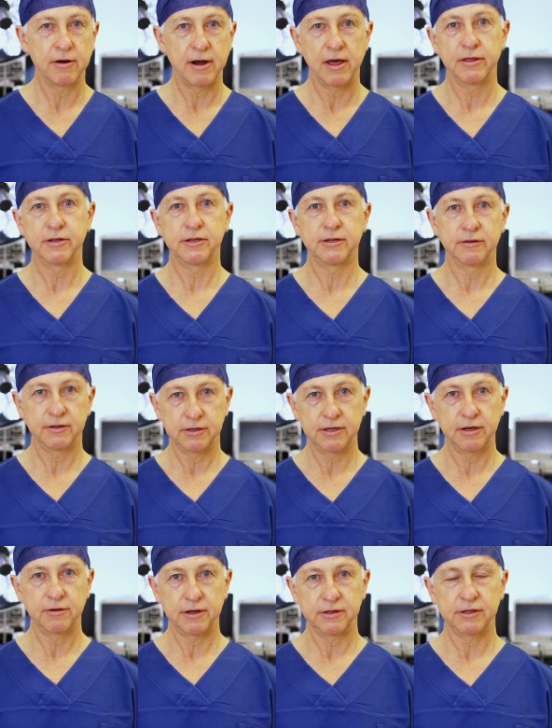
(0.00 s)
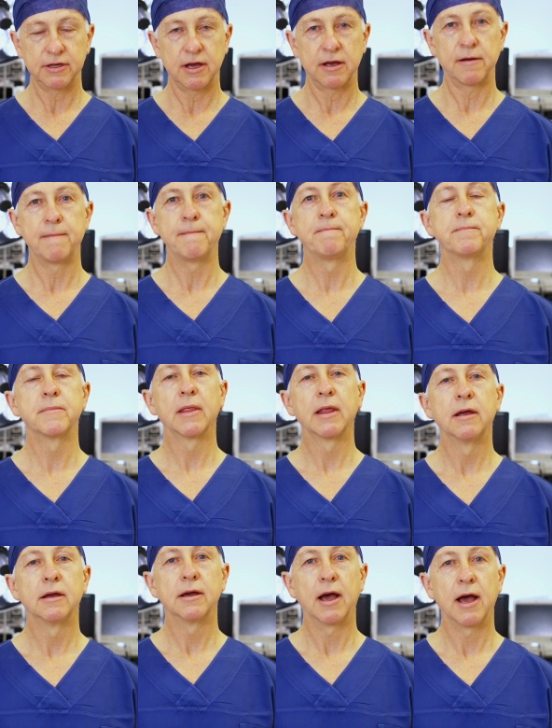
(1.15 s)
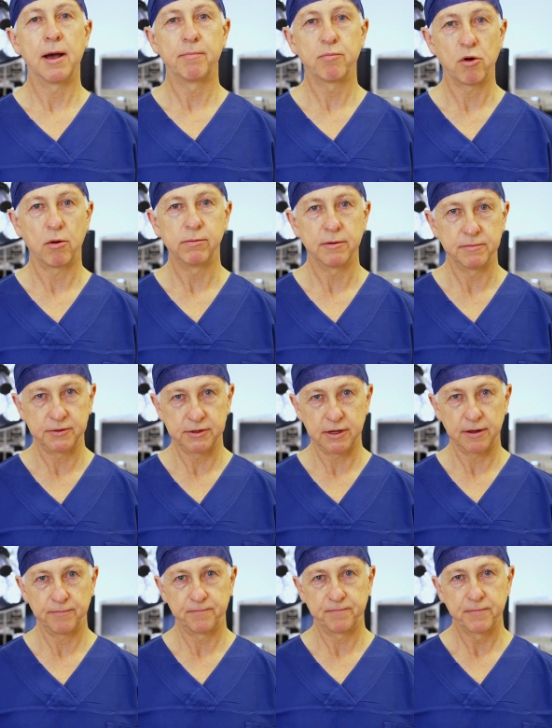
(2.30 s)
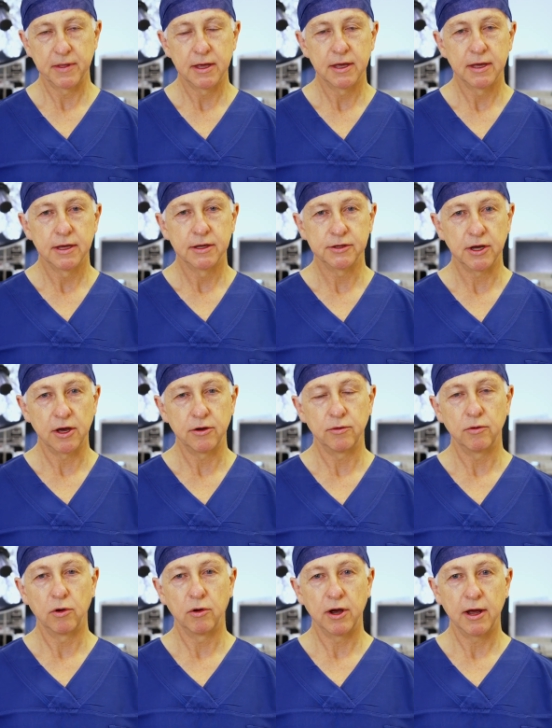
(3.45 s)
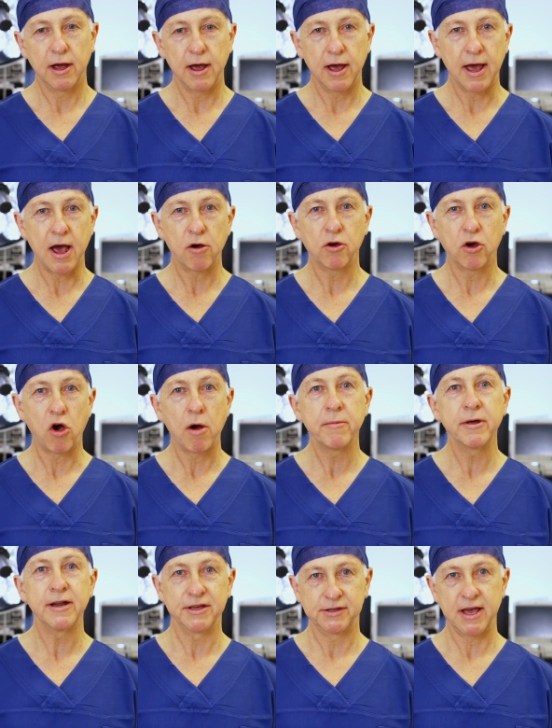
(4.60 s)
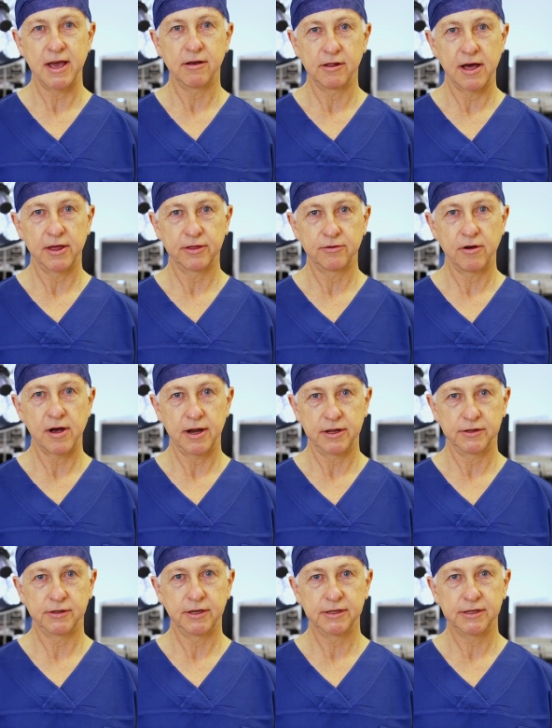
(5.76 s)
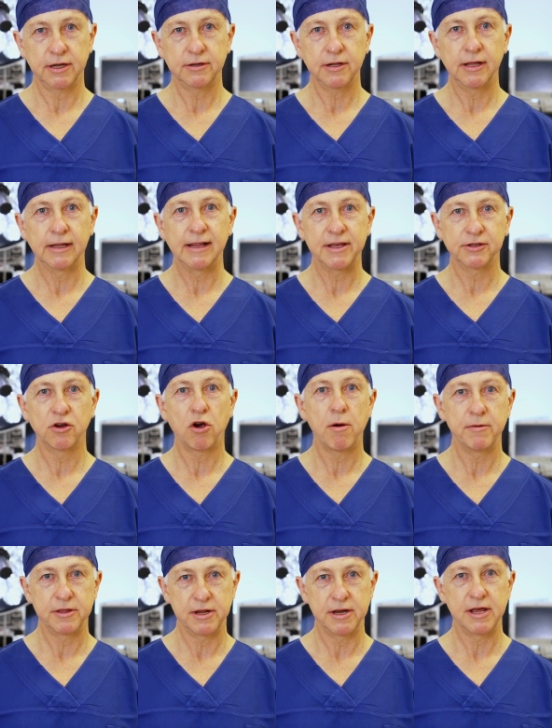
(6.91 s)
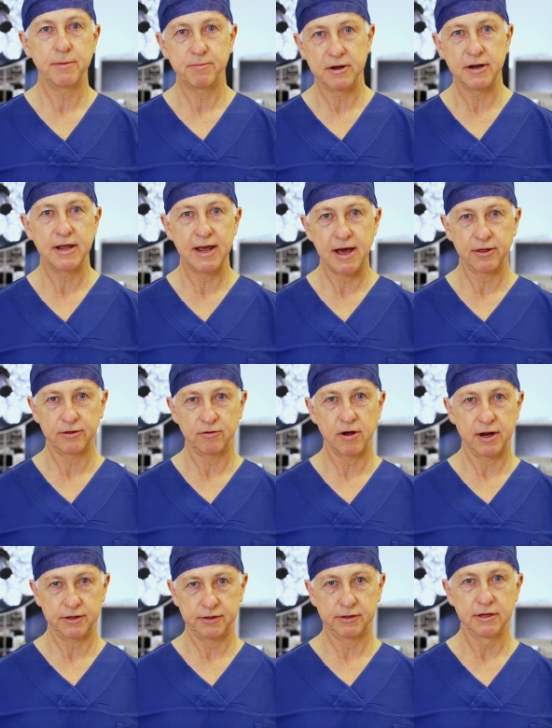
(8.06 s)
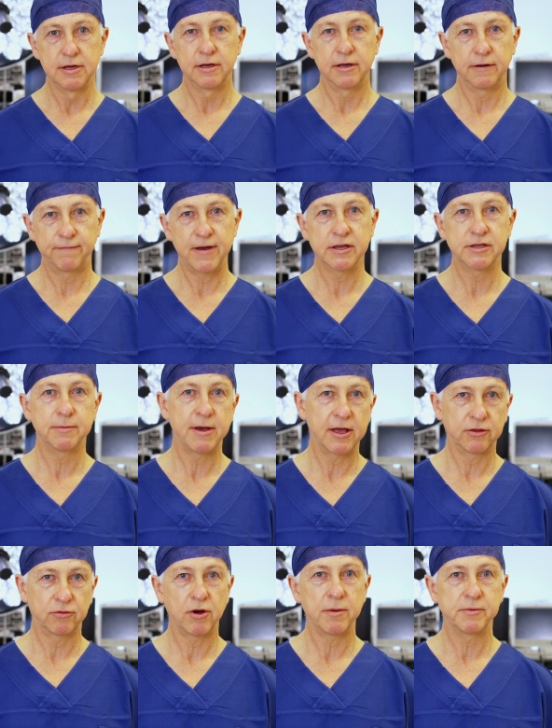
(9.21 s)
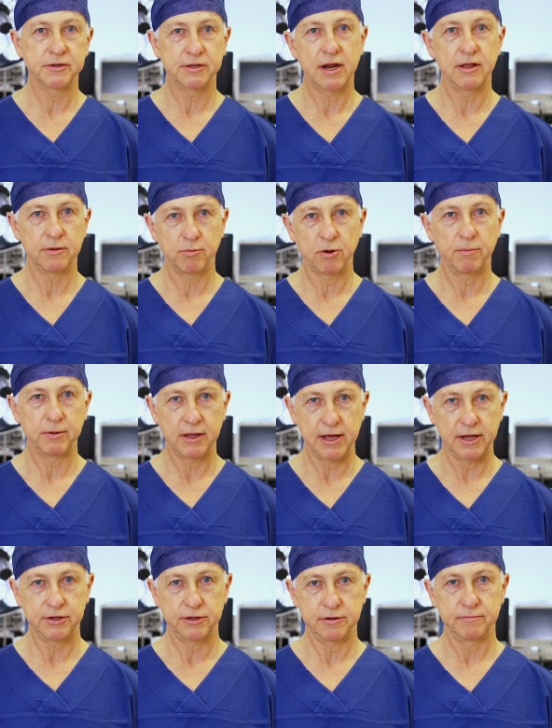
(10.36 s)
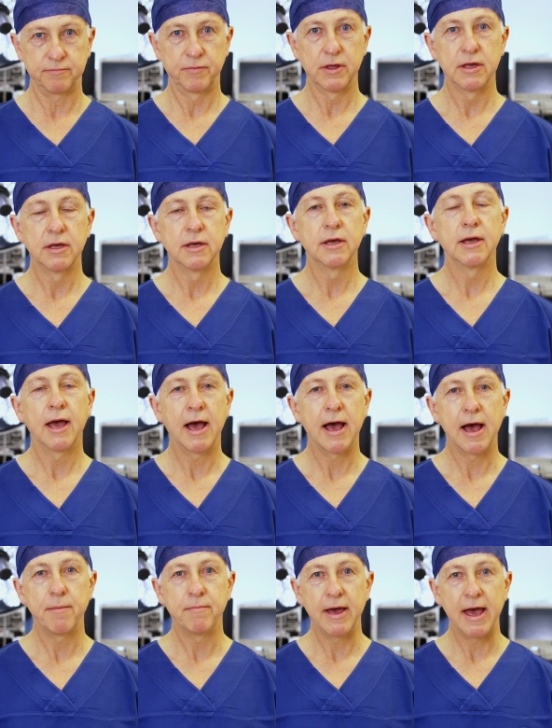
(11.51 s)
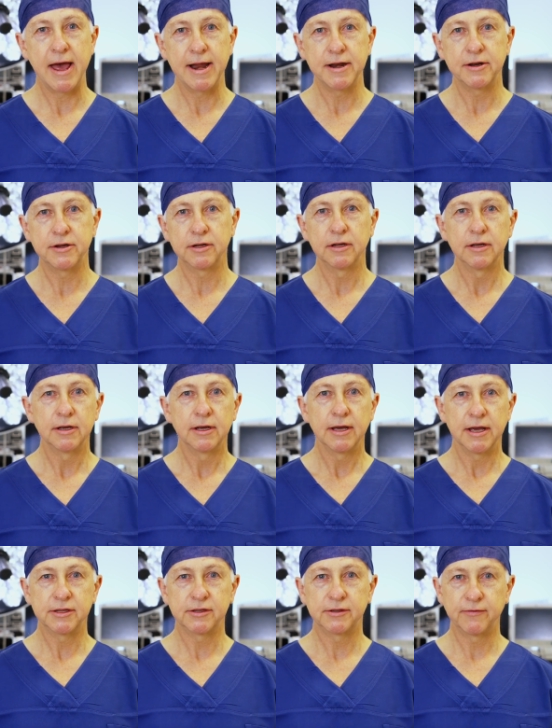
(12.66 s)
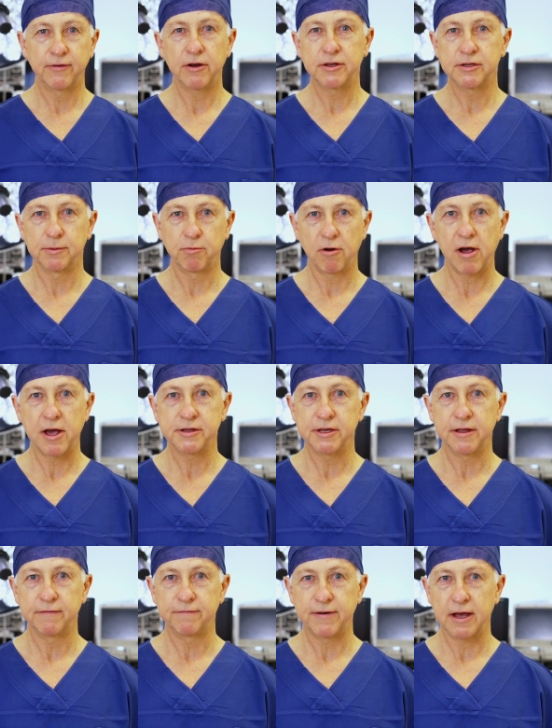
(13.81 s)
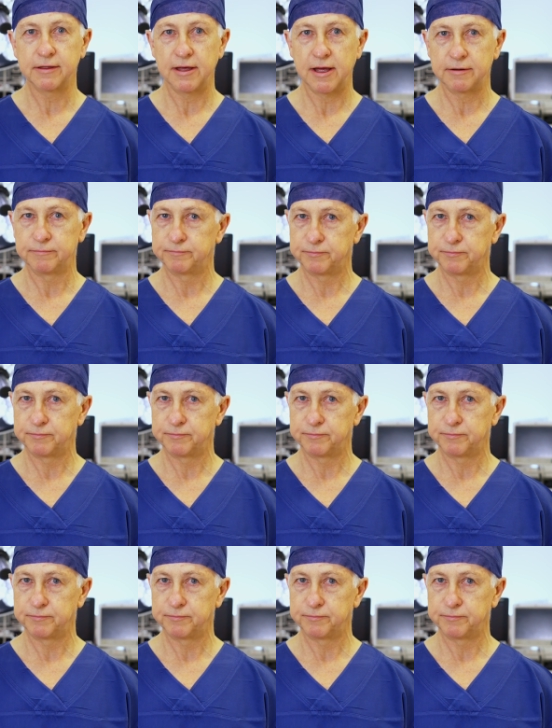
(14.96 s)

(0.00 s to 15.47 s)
and other serious problems. So how common is ankle arthritis? It's actually less common than hip and knee arthritis. It affects about 3% of the population. And it's very surprising, in fact, that